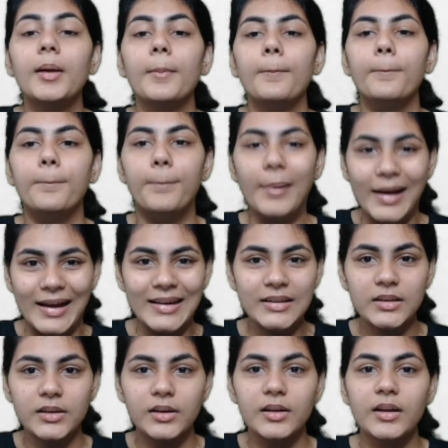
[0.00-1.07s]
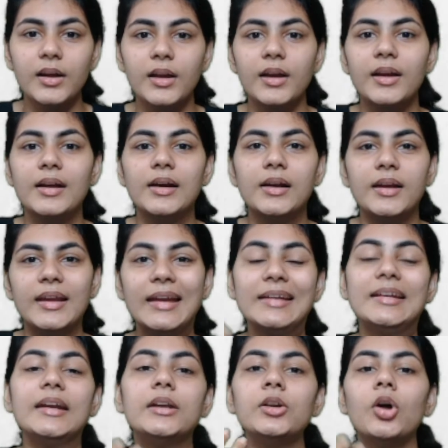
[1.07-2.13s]
But he
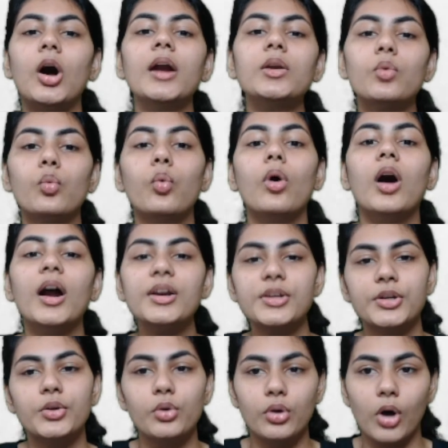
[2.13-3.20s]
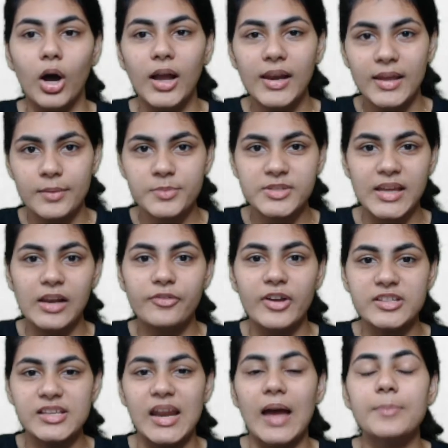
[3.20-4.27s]
did not want to call himself
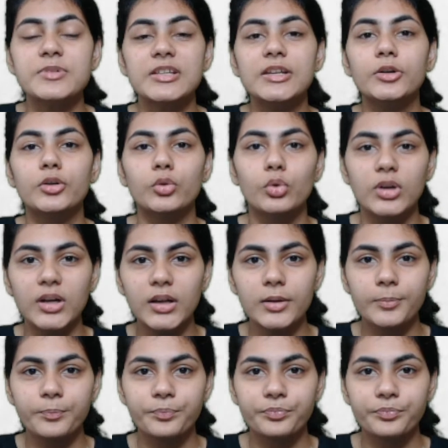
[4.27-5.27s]
as an absolute ruler,